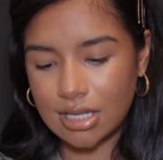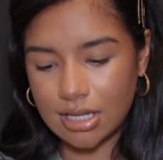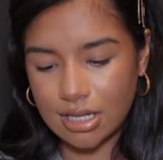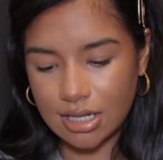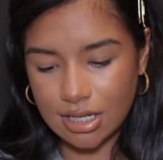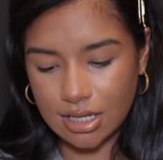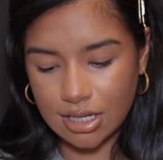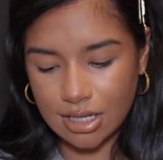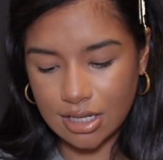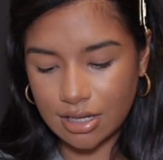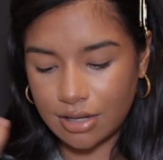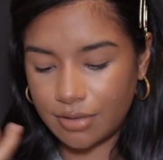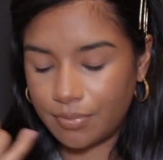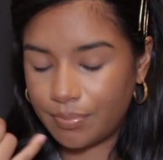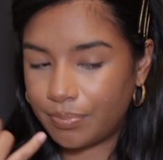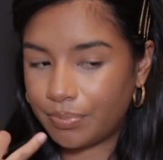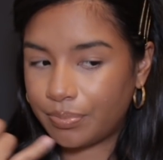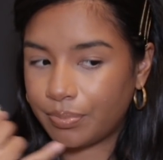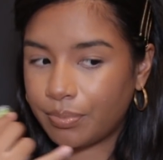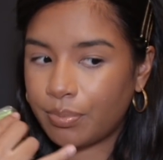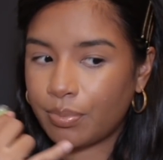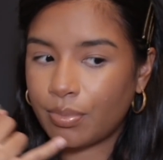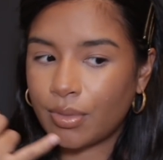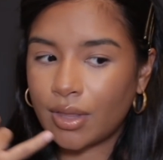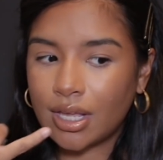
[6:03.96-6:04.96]
a
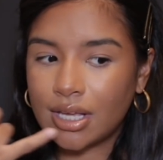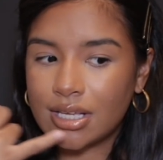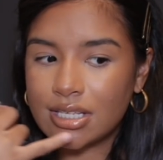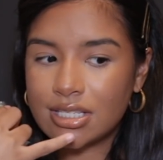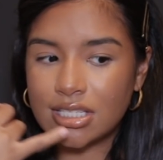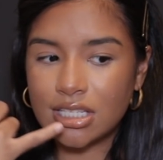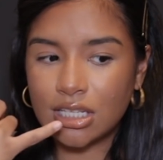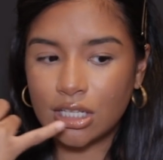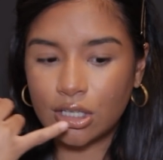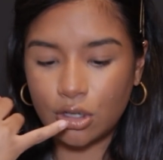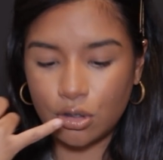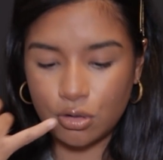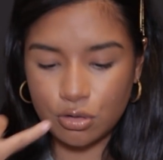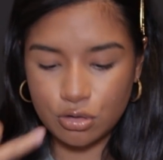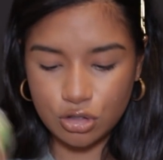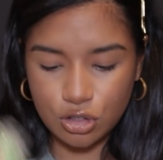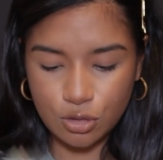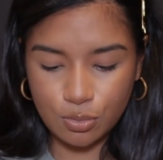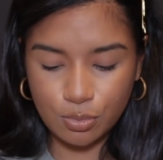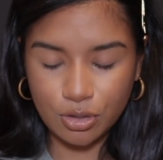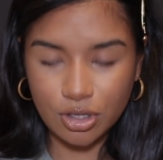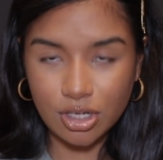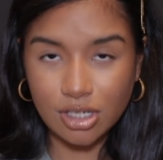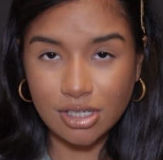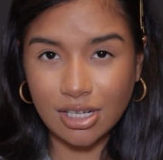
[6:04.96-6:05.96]
silicone
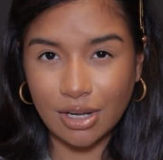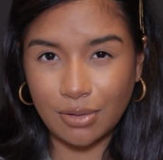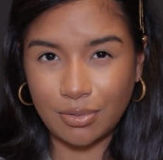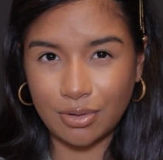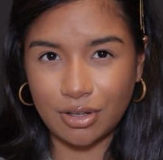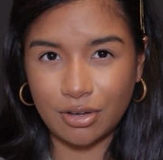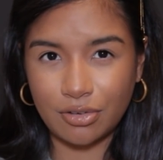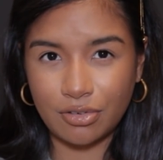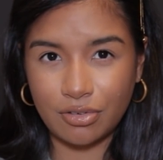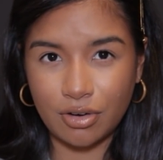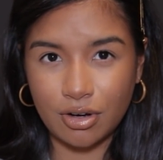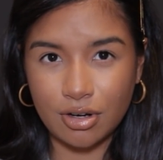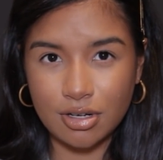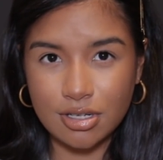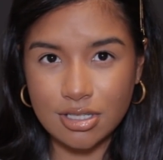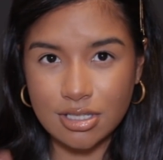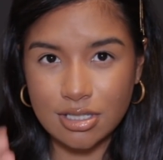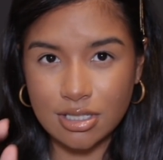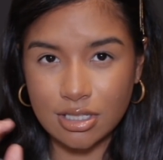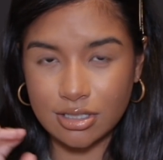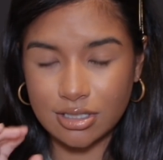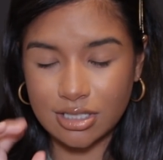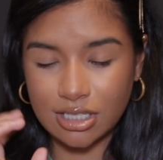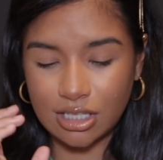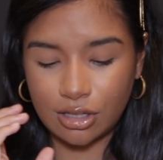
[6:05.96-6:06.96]
toothbrush, like when they're first,
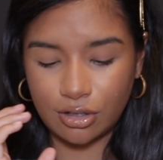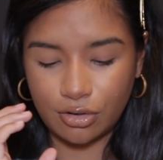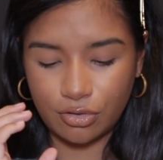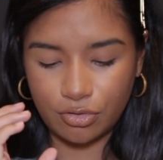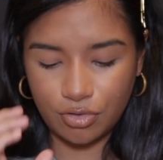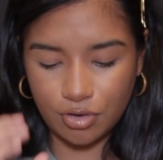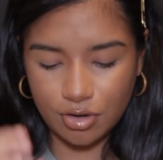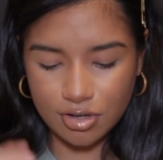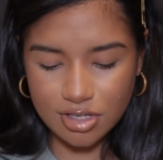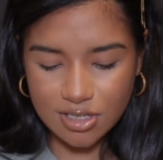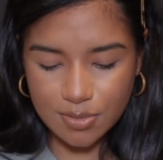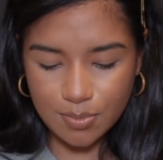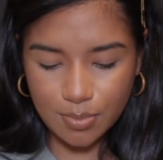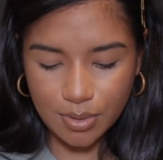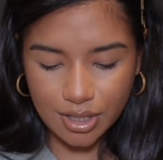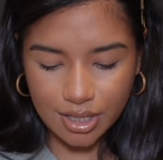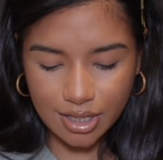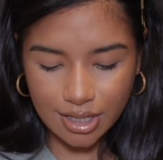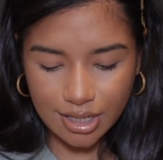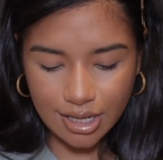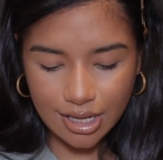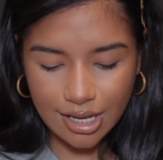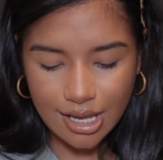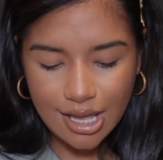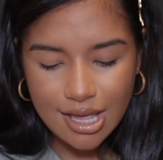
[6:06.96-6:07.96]
their teeth are first
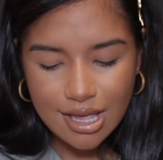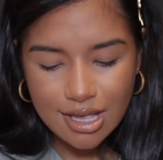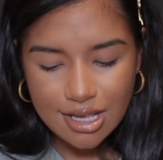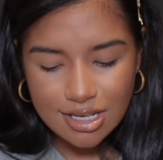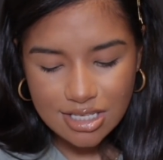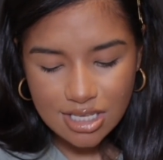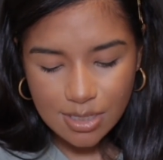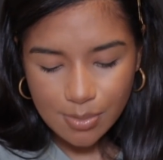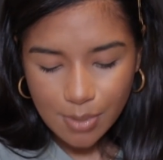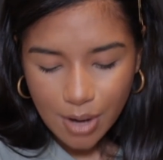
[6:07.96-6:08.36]
budding. Some